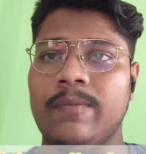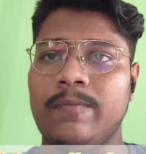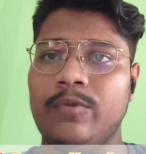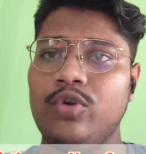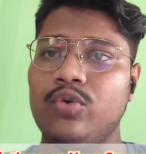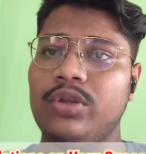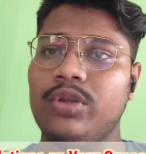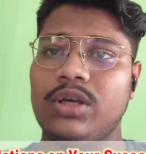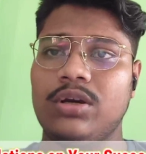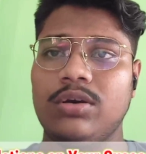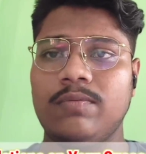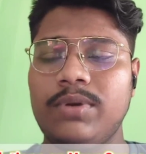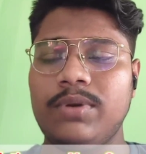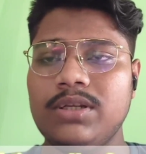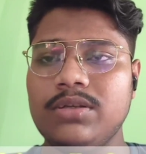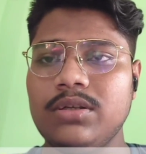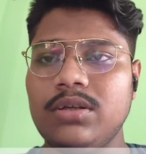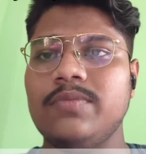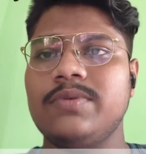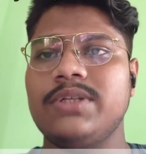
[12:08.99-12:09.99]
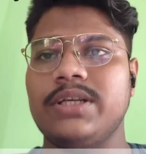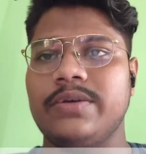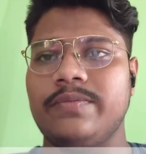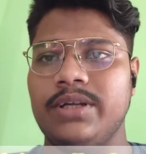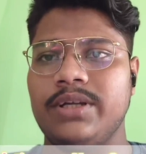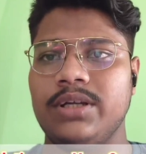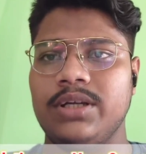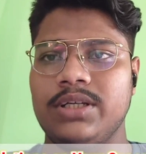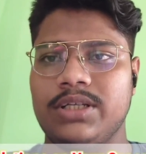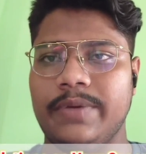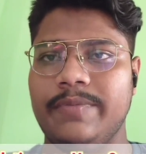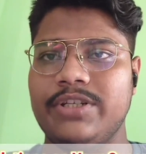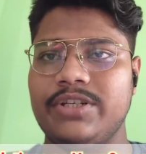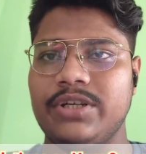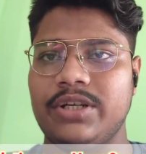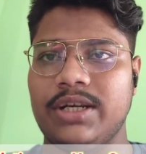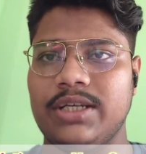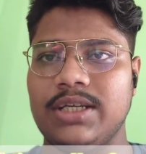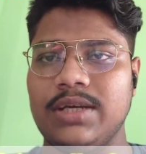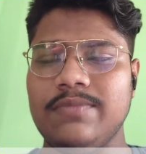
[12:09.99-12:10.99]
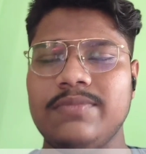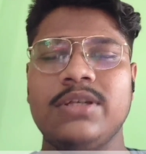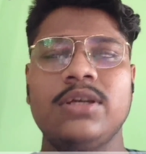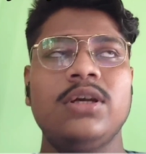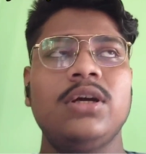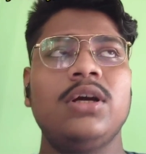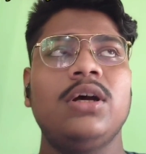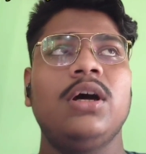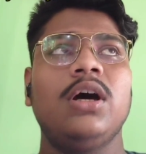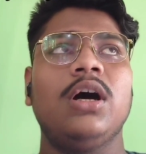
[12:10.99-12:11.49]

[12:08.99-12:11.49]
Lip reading: up to the completion of semester exams,